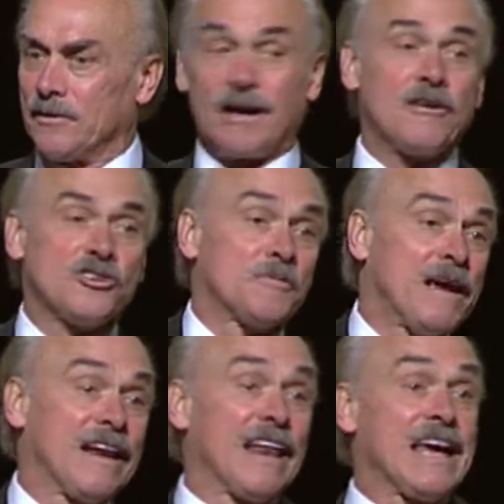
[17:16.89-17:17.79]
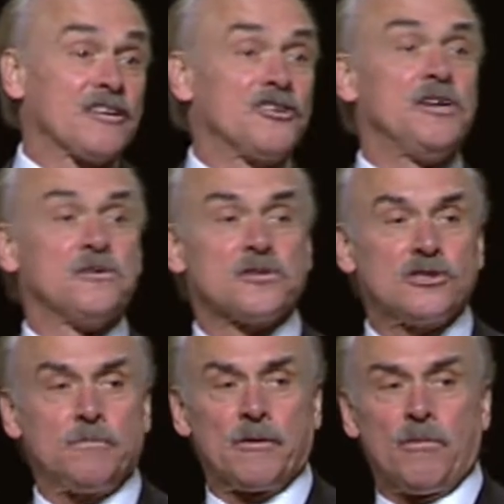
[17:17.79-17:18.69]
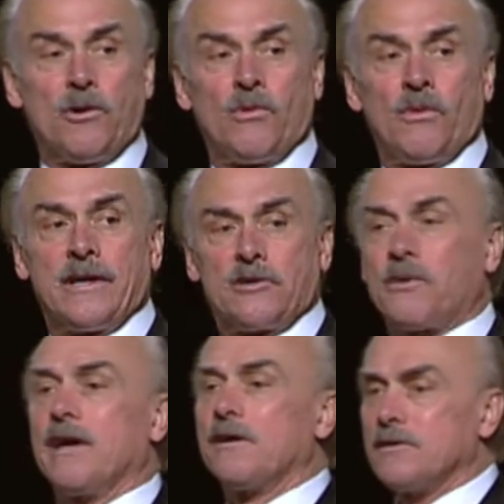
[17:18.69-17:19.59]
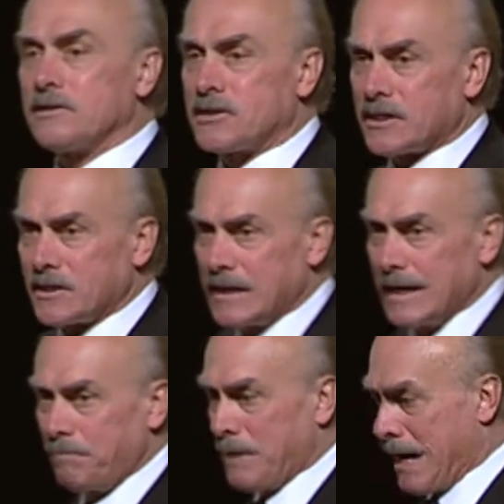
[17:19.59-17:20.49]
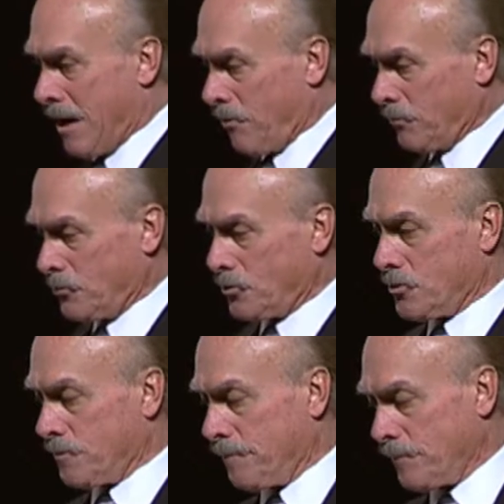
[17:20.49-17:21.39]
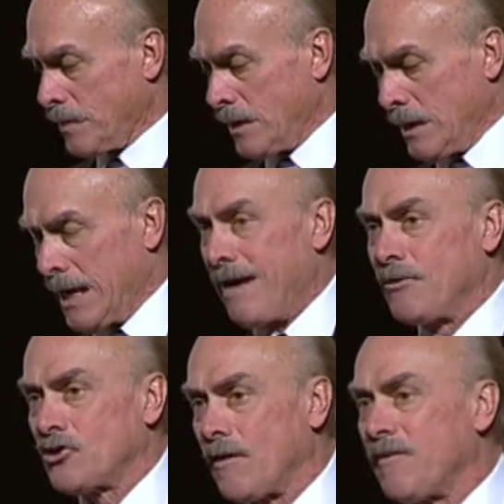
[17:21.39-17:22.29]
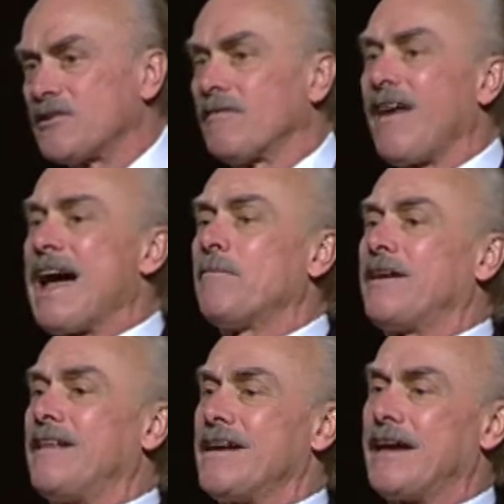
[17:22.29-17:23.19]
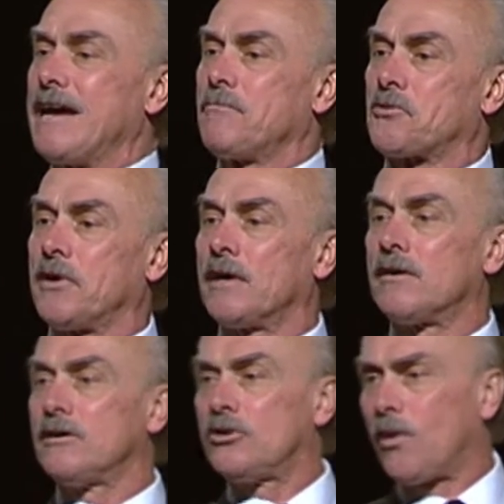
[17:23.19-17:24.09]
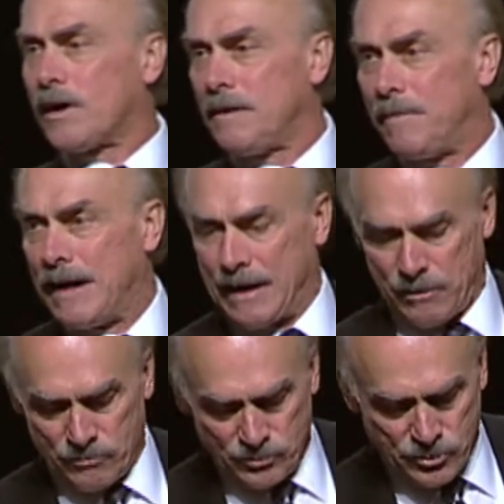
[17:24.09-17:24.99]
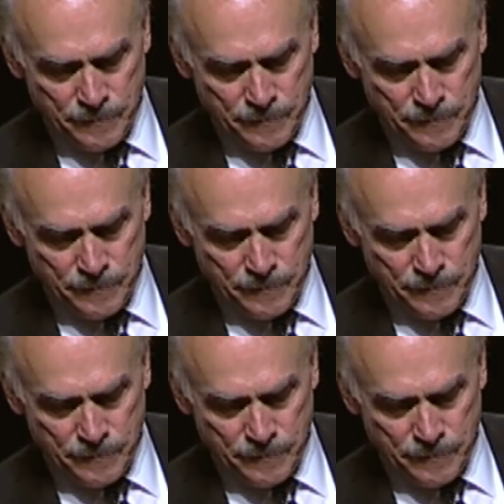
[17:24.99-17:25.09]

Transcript: The largest man in last year's Super Bowl weighed 368 pounds. Average offensive lineman in that game, 320 pounds.